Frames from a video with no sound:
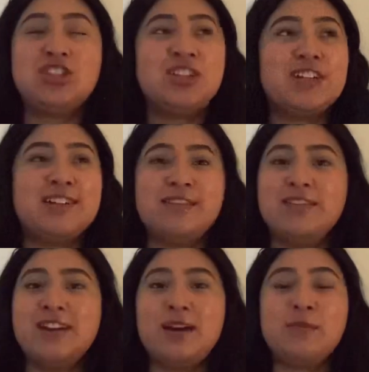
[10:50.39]
took a
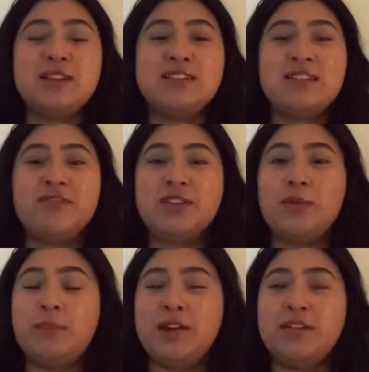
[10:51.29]
look at myself in the
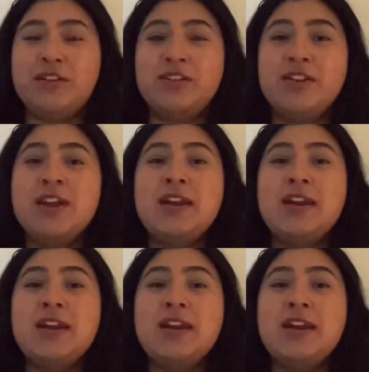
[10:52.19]
mirror,